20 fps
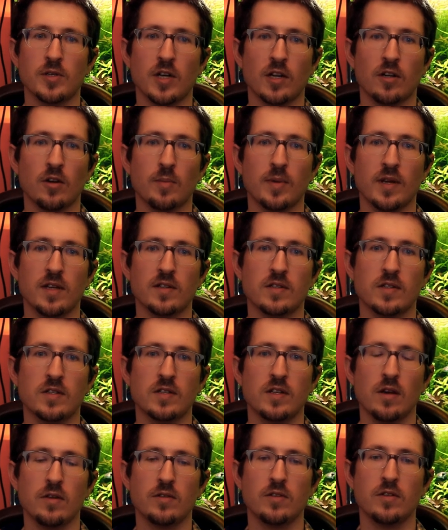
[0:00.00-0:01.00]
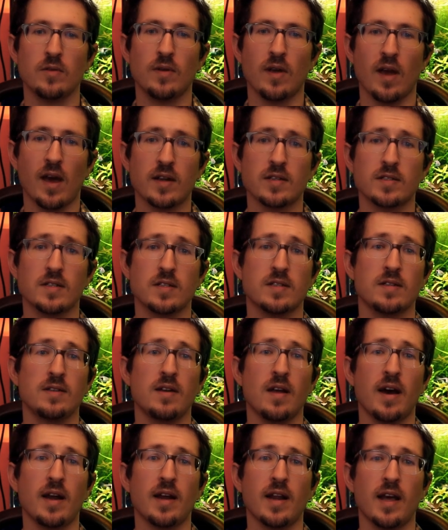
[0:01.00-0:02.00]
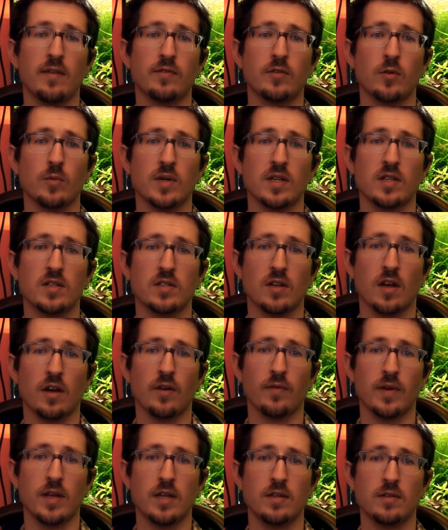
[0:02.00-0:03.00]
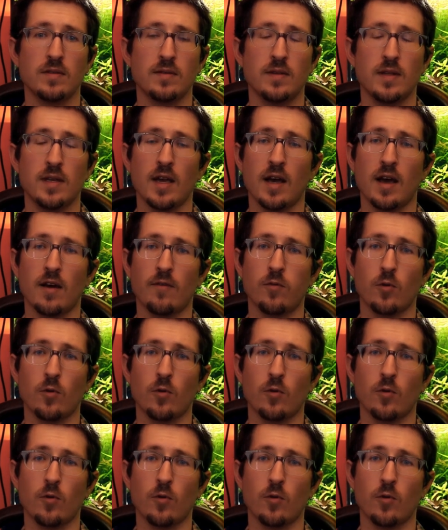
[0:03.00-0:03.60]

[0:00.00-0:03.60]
checker because the C O two gas does not have to redissolve into the uh,